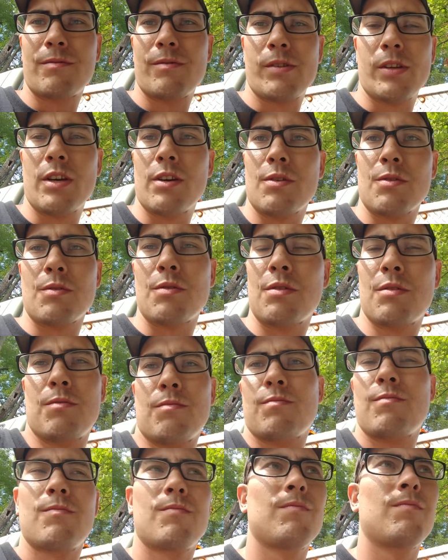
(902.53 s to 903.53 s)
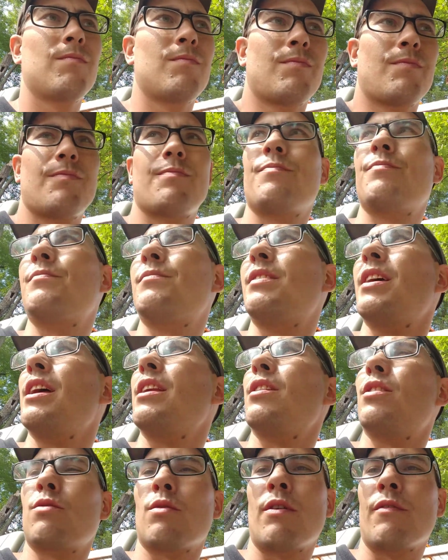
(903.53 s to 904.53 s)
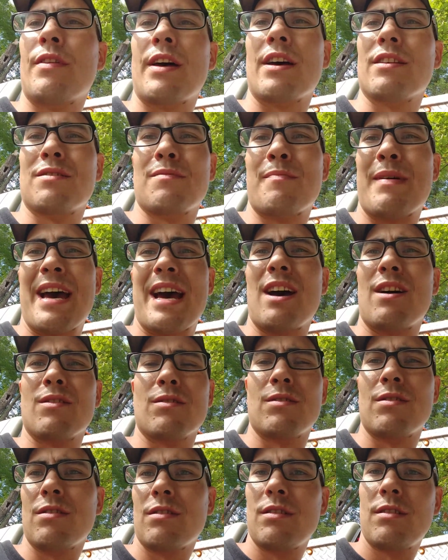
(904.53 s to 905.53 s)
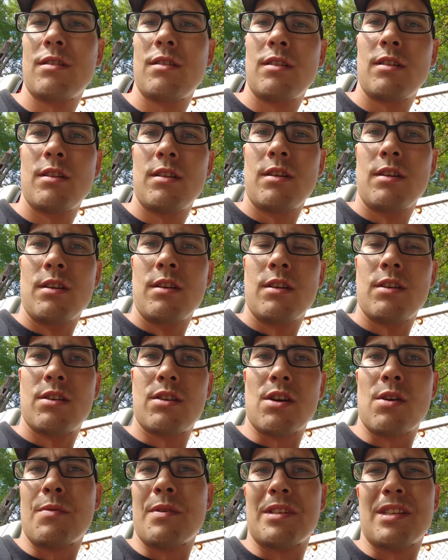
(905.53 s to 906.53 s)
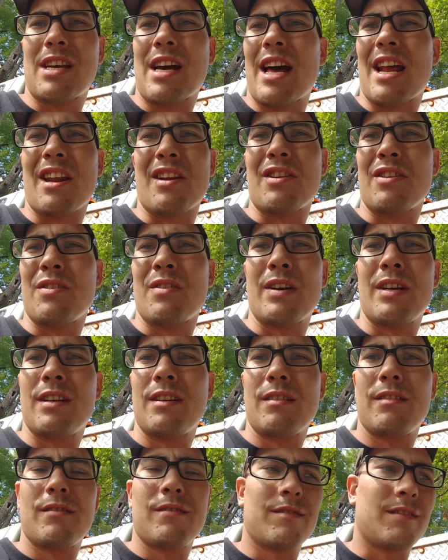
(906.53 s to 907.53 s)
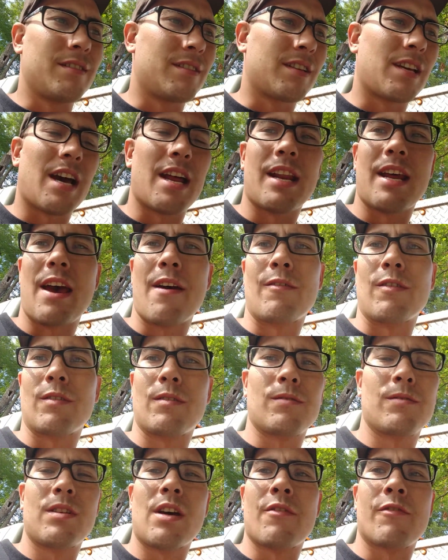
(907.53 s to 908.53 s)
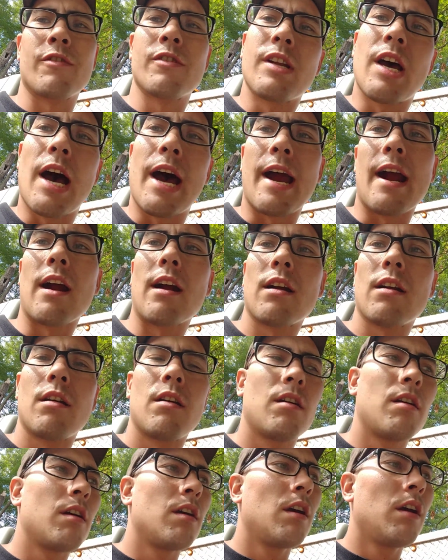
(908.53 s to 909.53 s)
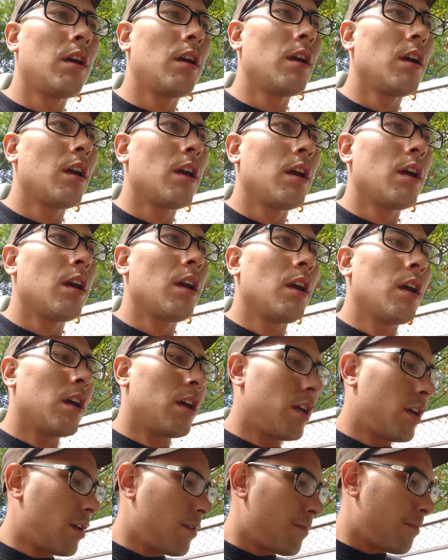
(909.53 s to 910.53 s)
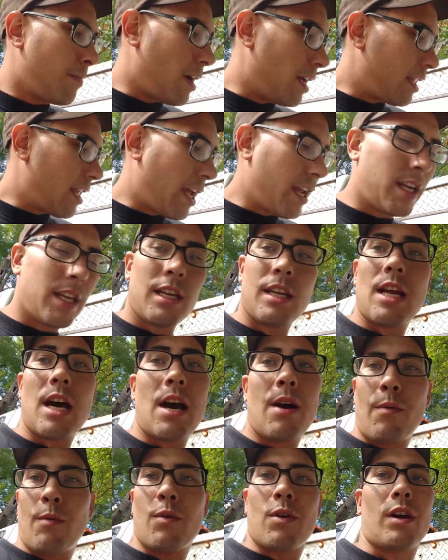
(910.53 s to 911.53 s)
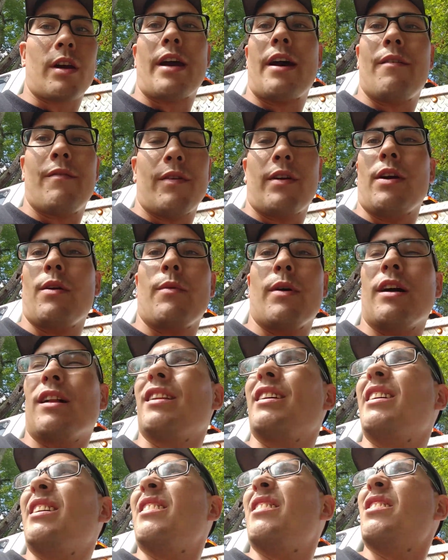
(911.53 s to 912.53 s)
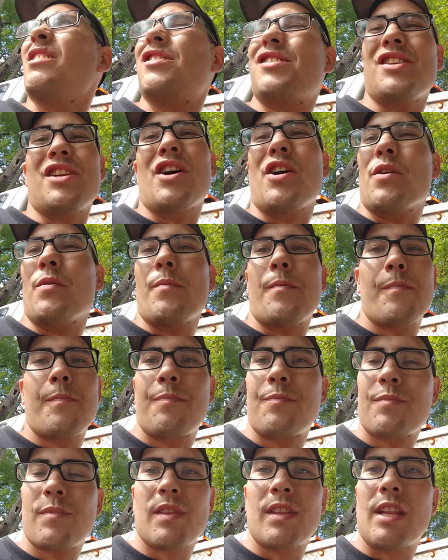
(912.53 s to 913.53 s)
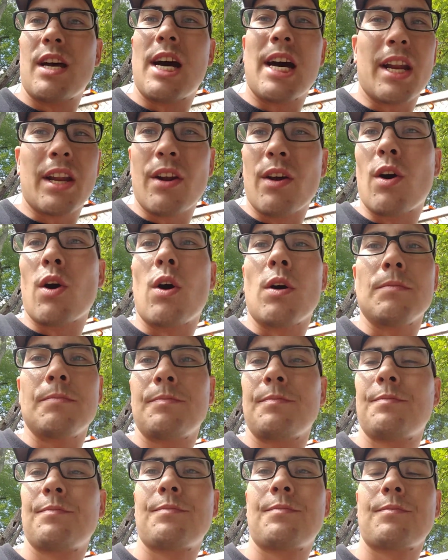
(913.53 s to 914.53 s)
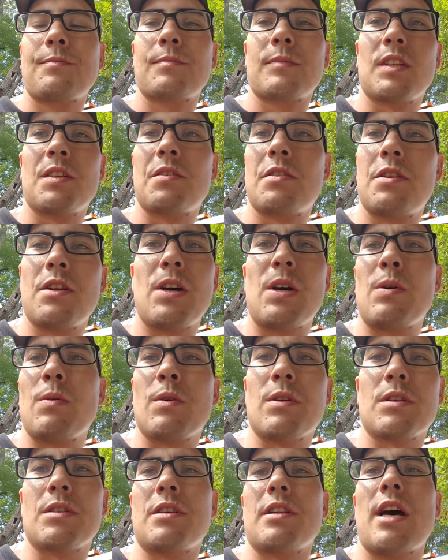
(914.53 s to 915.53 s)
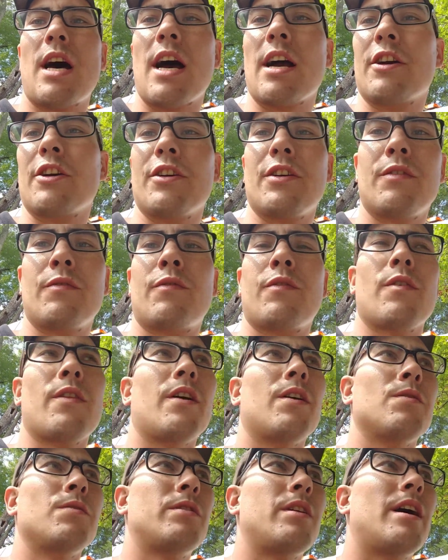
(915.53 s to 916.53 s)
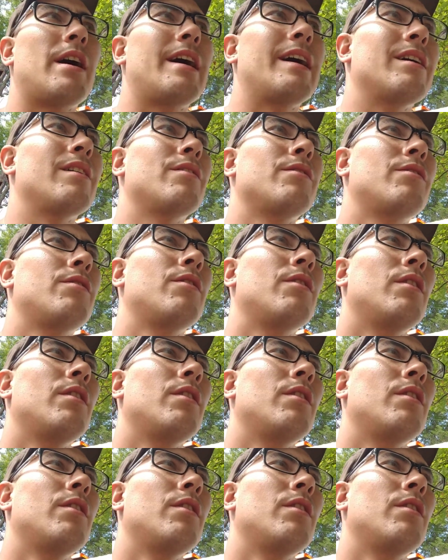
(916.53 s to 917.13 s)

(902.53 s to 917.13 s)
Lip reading: tows 10 to 12,000 pounds, so it's got to do it. It's got to have a tougher tire. But they did not work out very well in the snow. Not at all. Snow is not good for those tires.